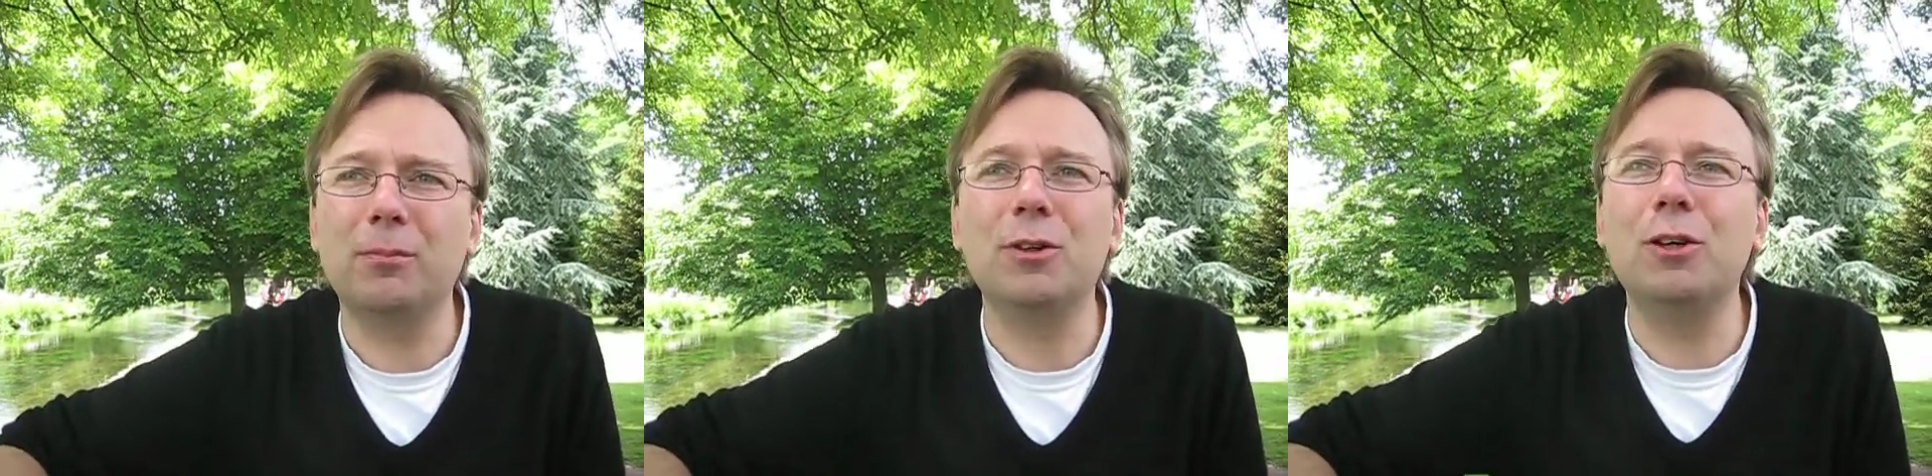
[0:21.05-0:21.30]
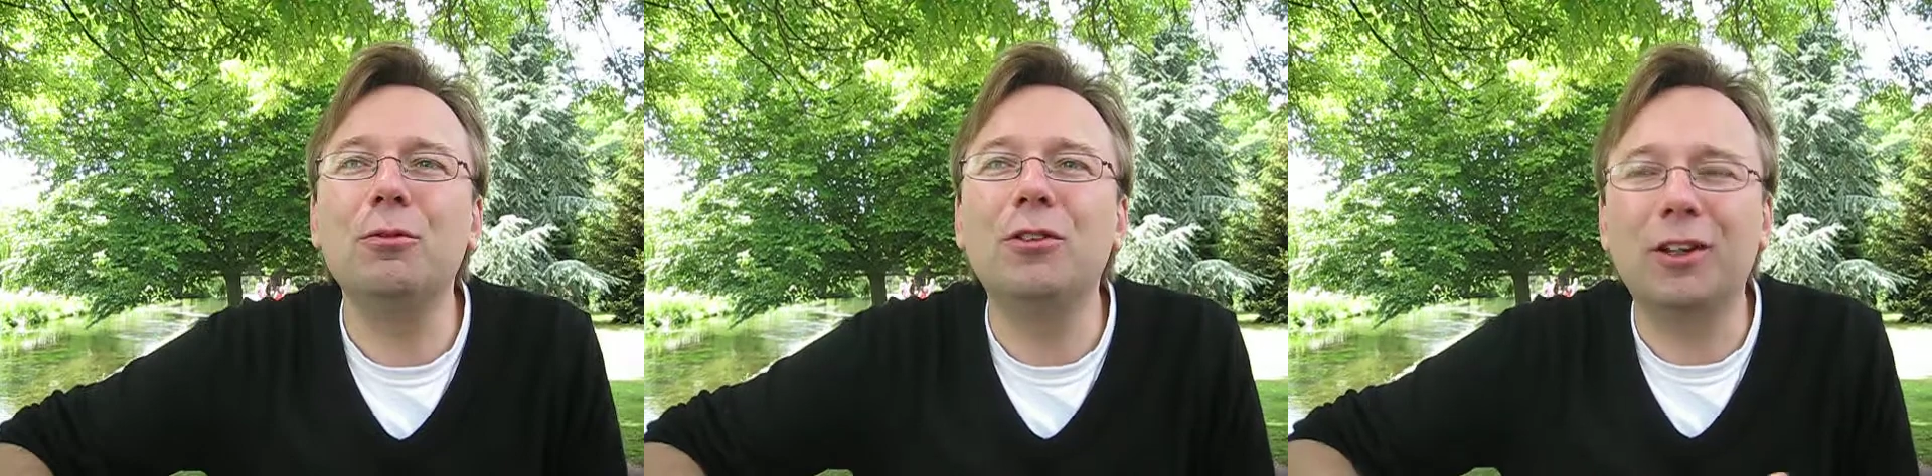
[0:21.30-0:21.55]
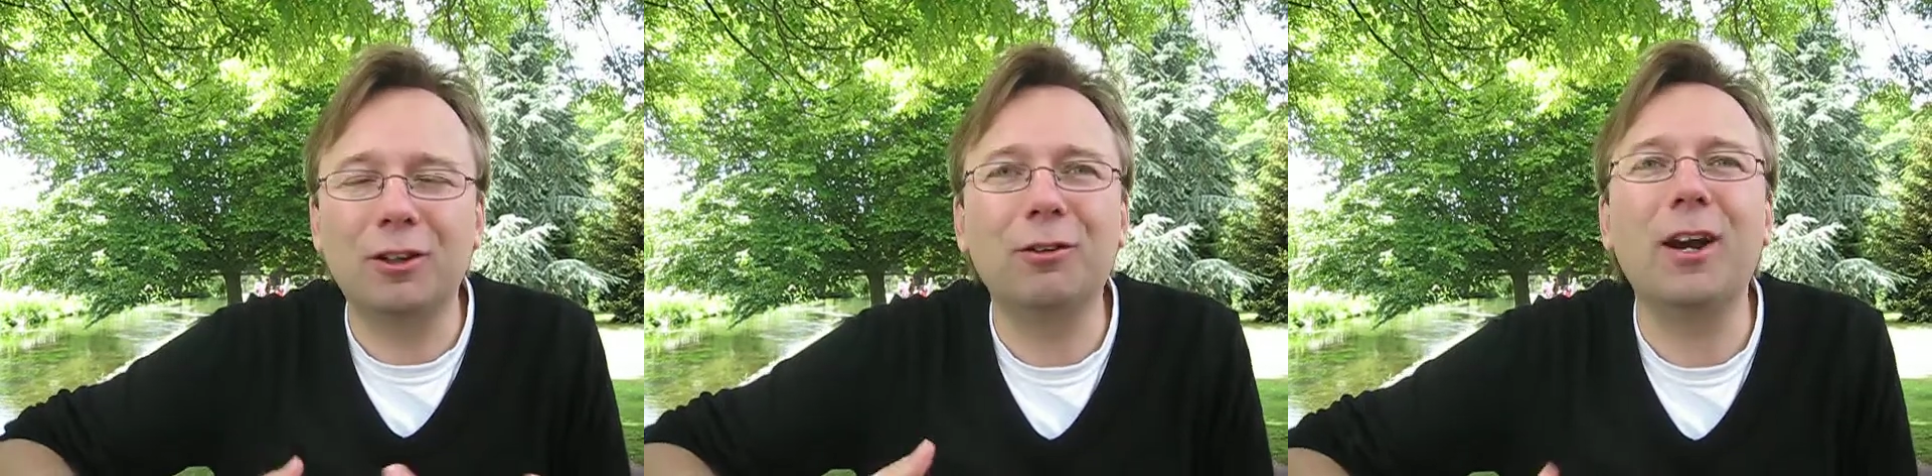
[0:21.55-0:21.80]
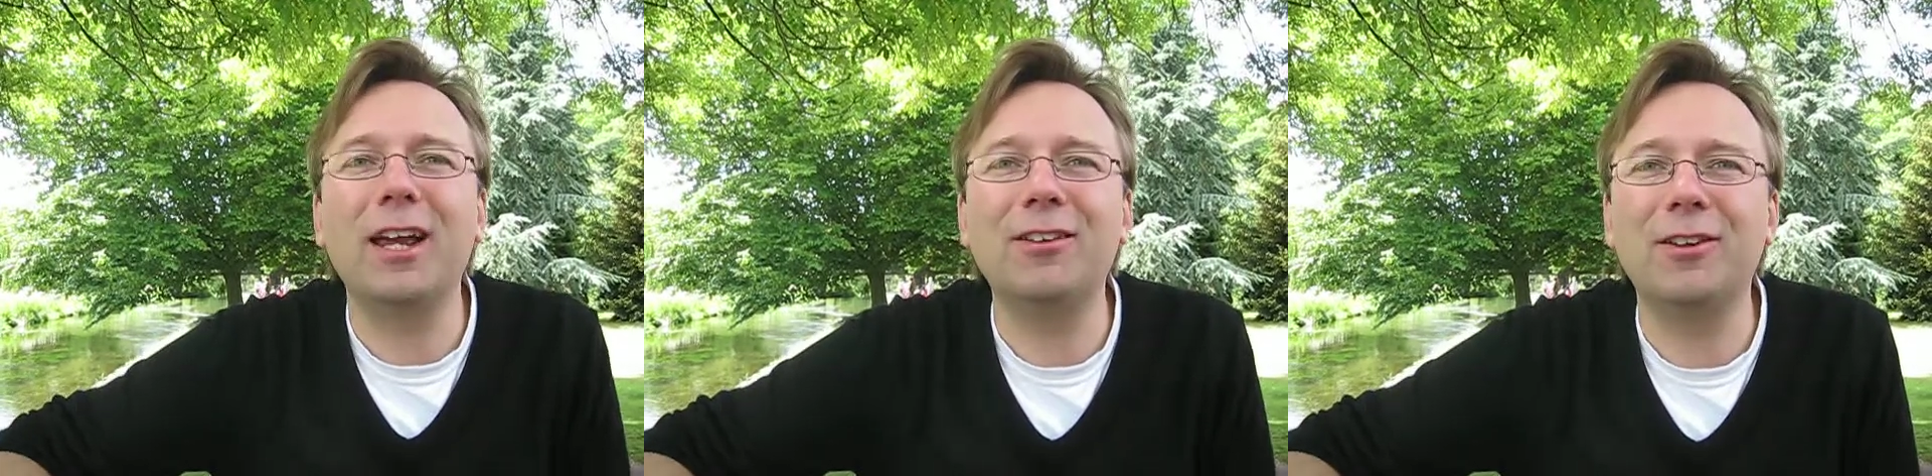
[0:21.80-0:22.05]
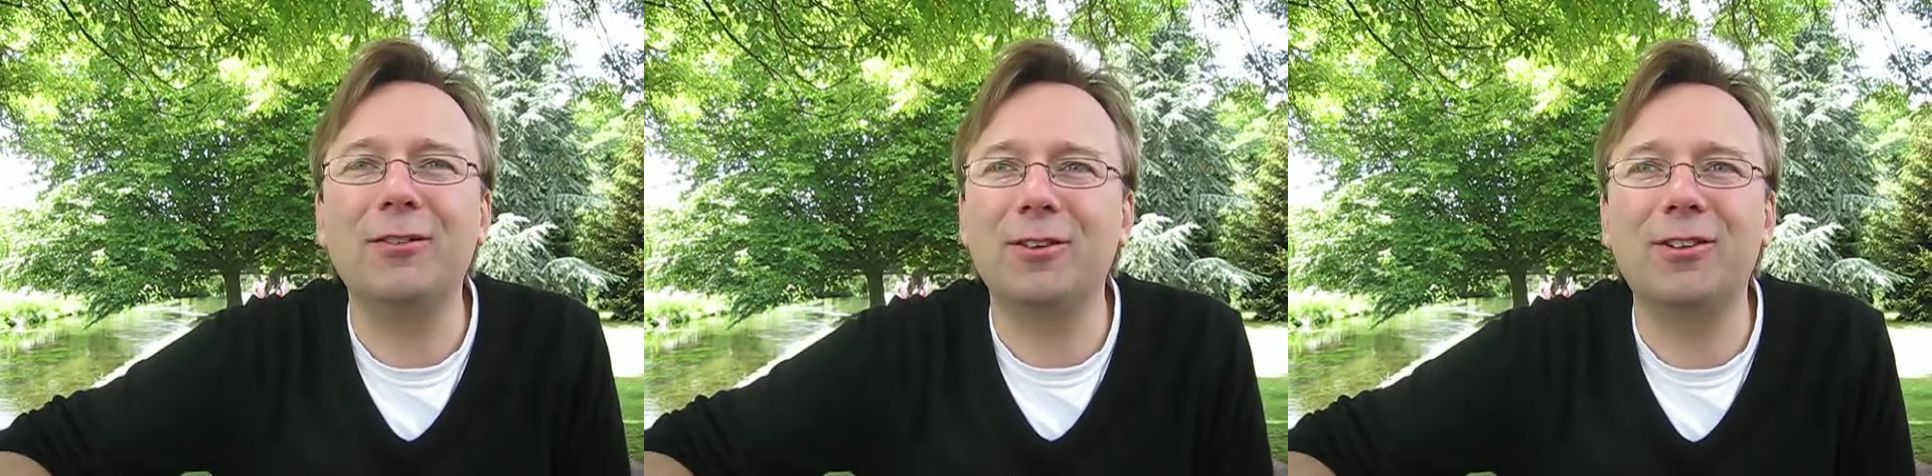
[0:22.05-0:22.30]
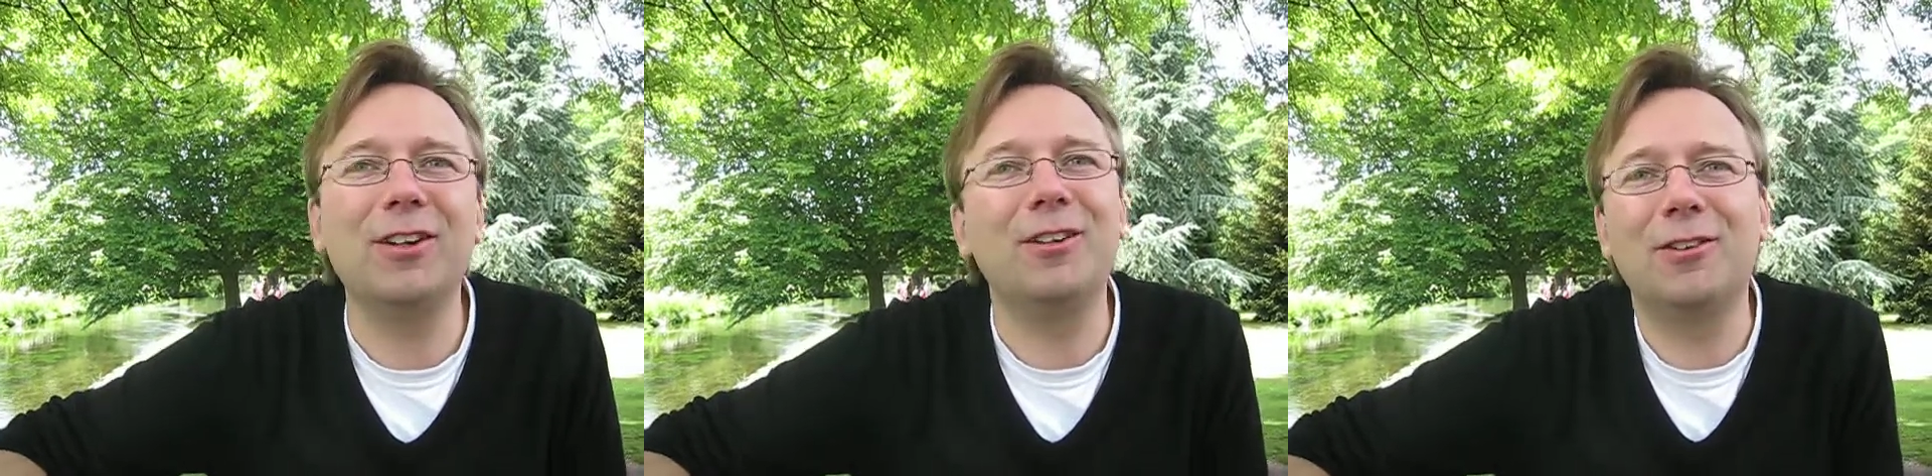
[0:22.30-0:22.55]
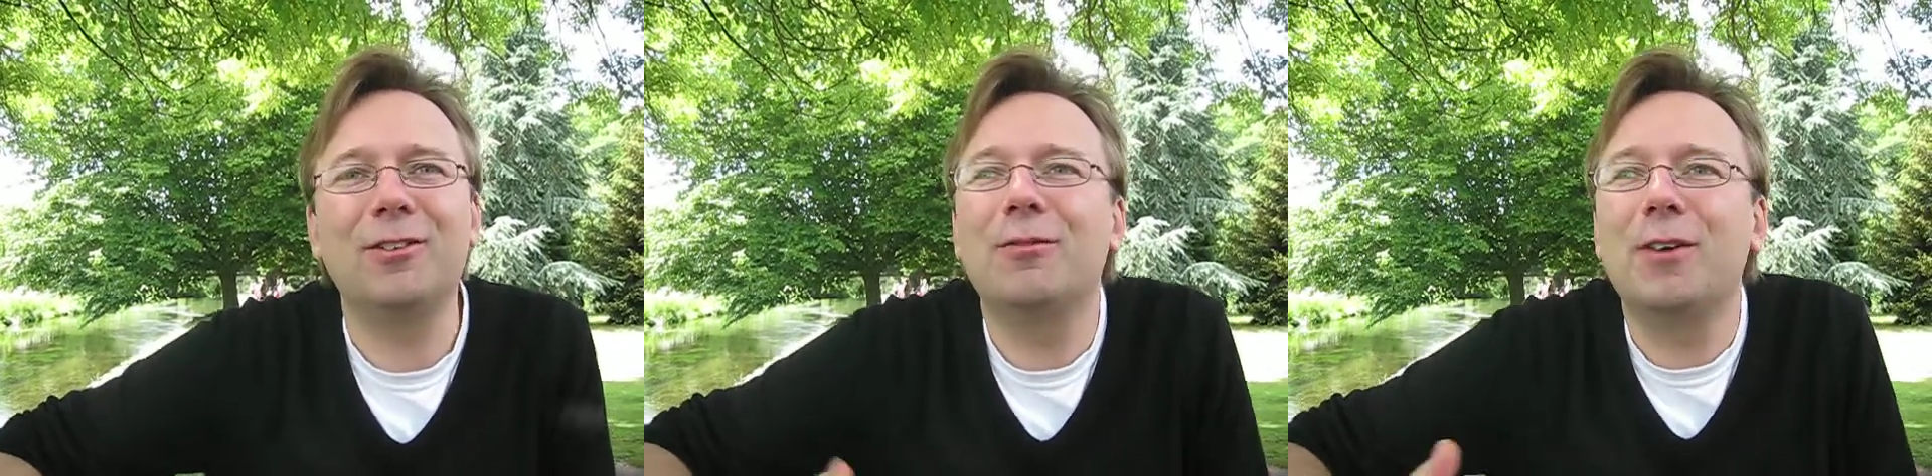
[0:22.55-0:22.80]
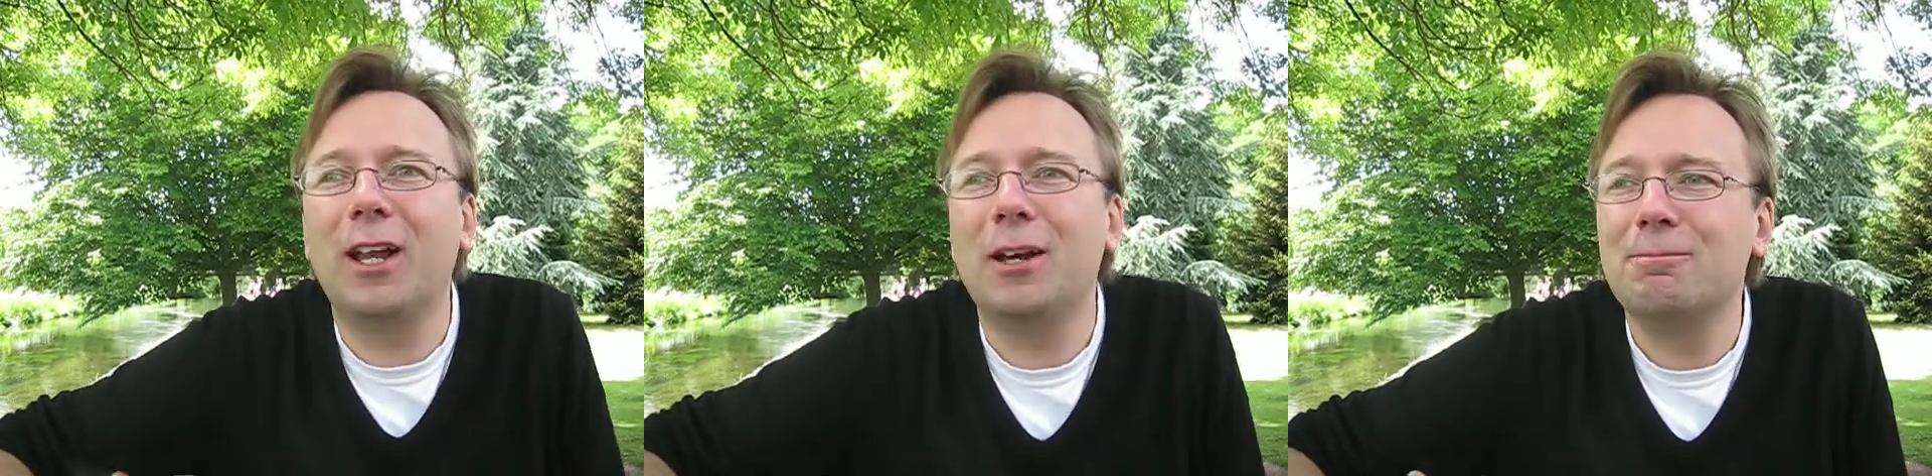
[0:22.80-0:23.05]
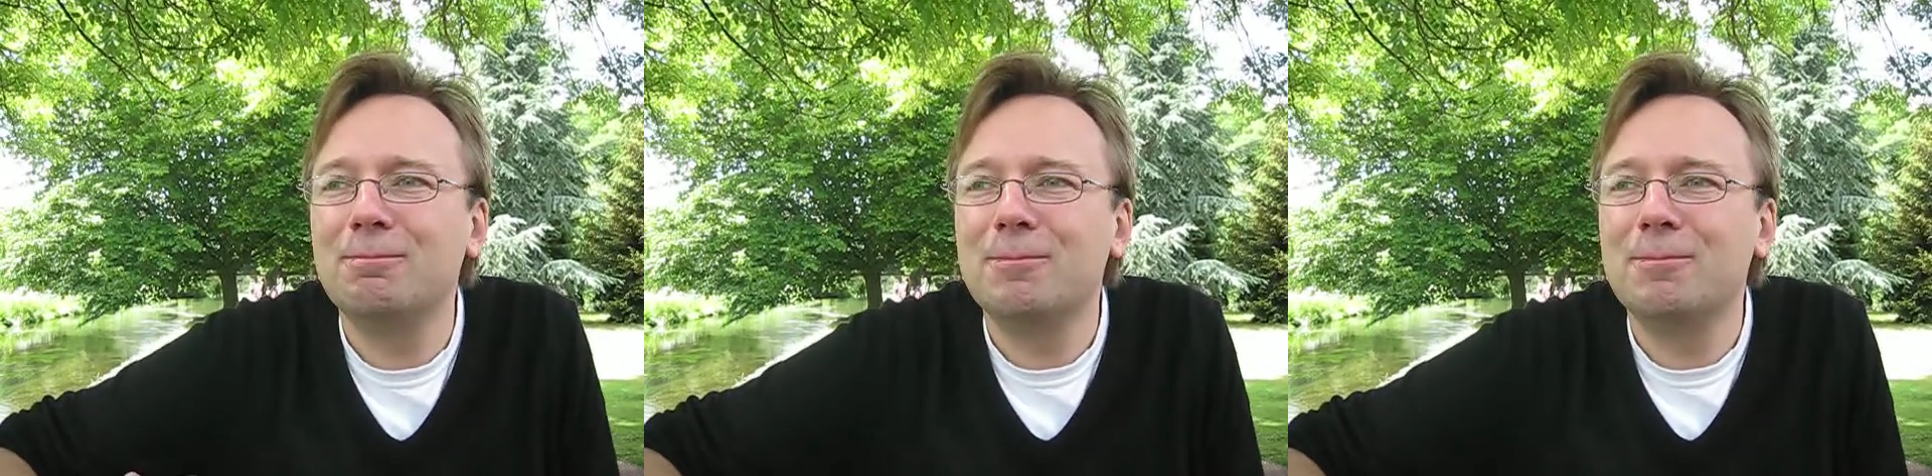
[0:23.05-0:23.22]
using creativity to develop